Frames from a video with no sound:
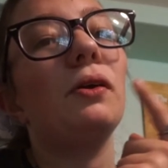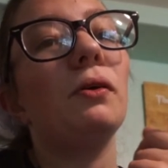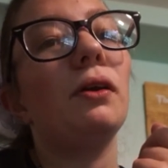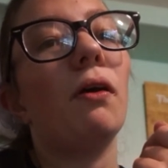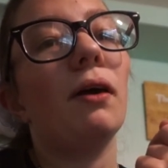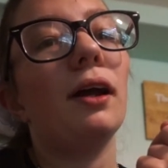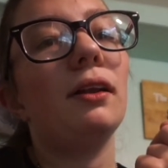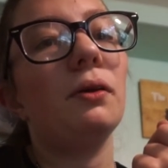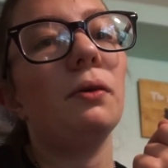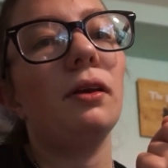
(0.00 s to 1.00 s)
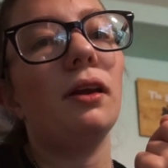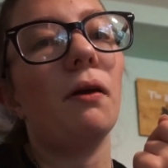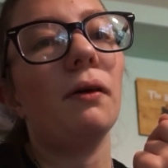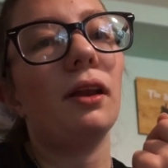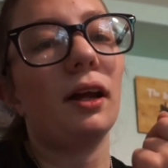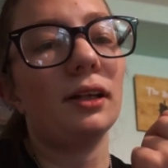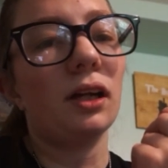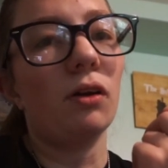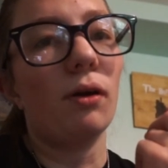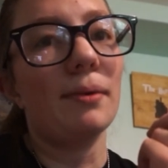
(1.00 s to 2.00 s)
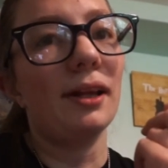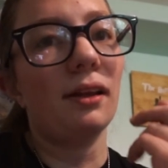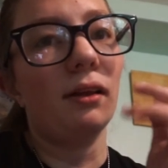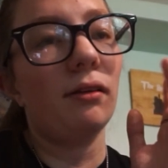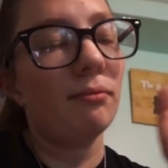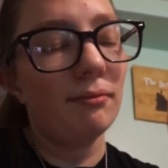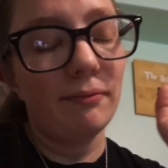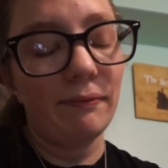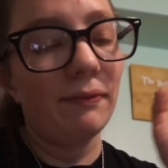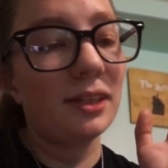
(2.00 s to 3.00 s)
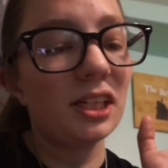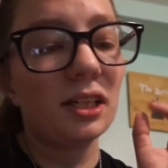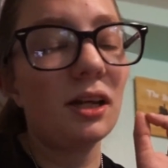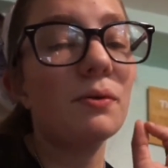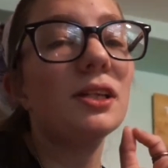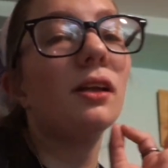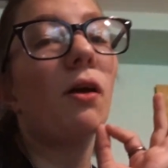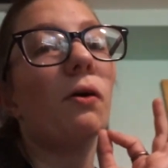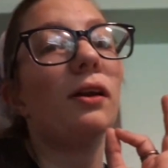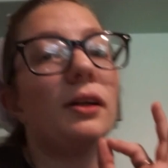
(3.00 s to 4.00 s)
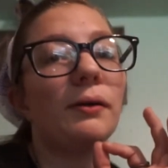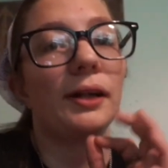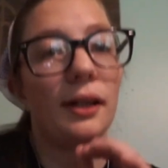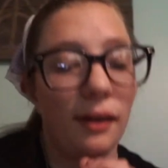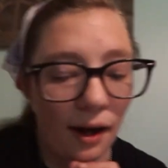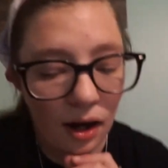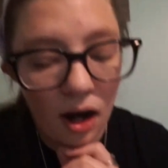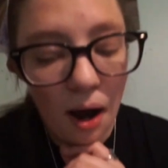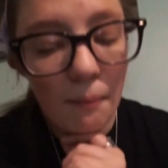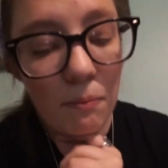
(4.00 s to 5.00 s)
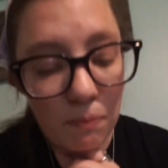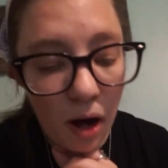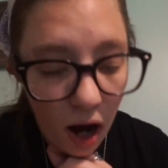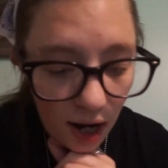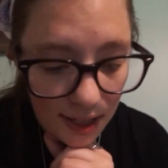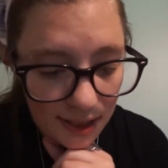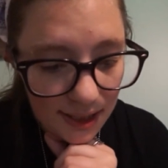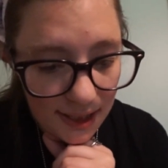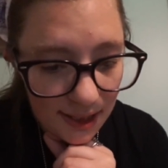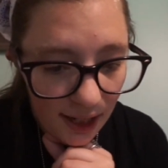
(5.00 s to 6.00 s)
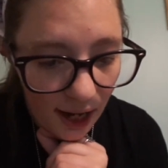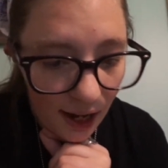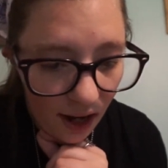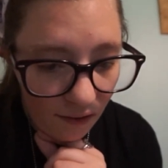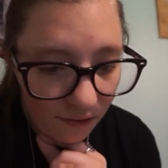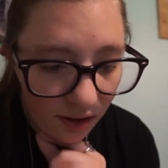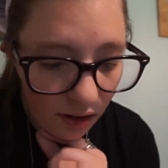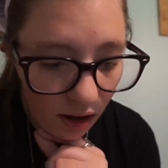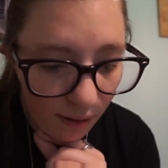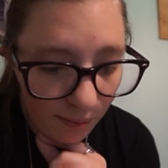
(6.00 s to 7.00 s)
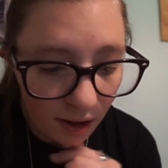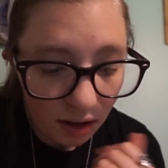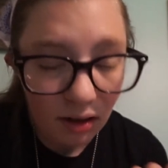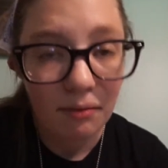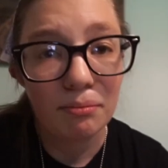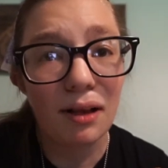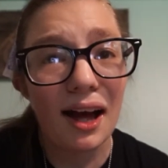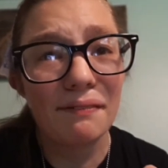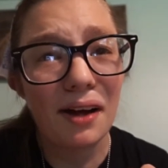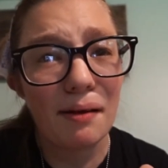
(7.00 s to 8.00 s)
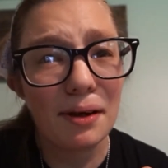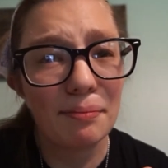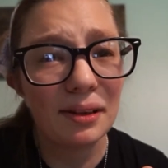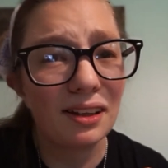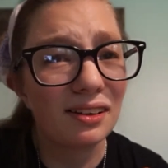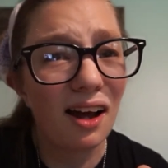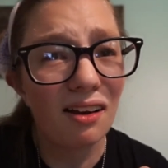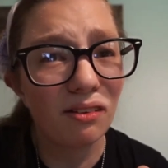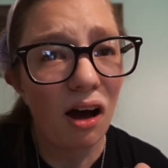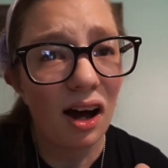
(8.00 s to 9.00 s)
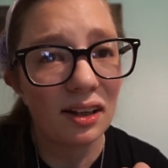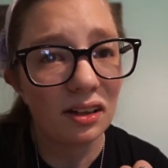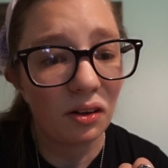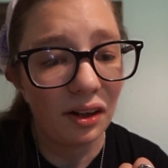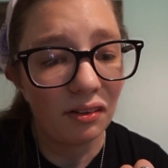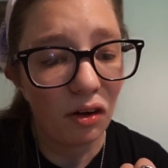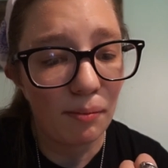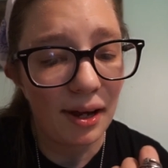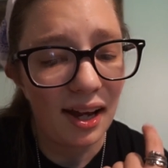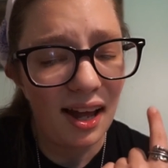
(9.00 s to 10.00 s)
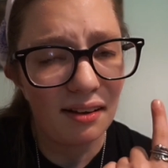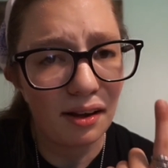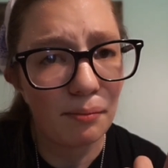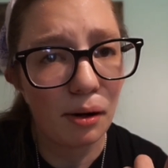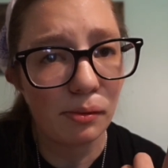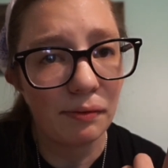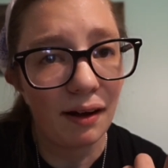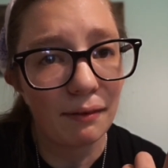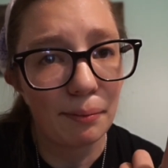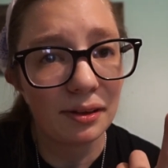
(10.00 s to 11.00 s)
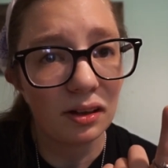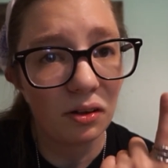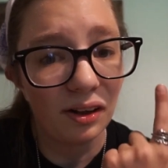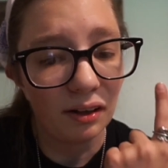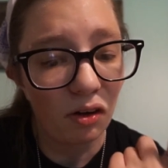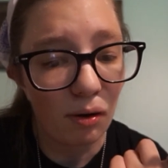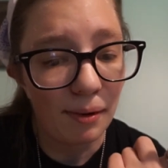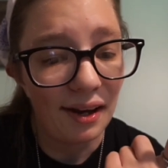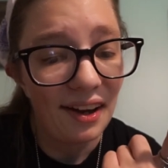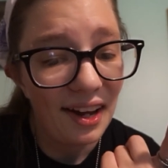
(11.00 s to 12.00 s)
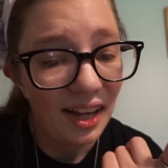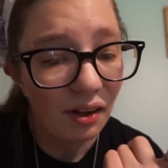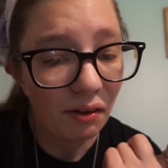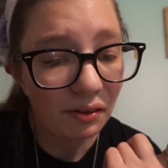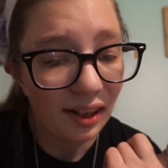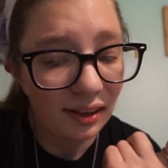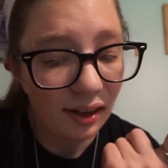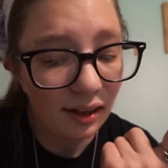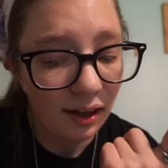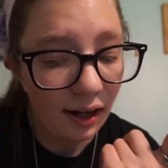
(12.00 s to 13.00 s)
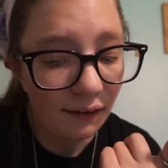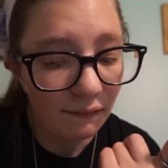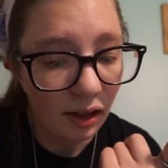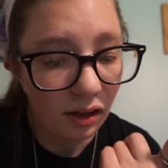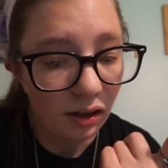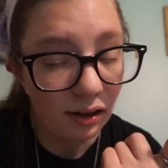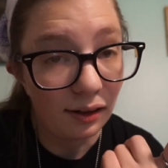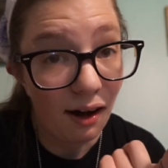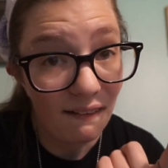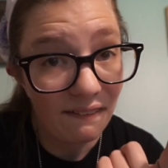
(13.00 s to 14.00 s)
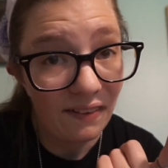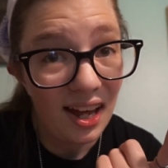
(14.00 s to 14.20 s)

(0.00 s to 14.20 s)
used on a dude, so it's like ginormous, and it was just a whole situation there. But I have some black fabric, but there's not a lot, there's only a little bit, and some purple fabric, but there's only a little bit, so I don't think any of this is enough.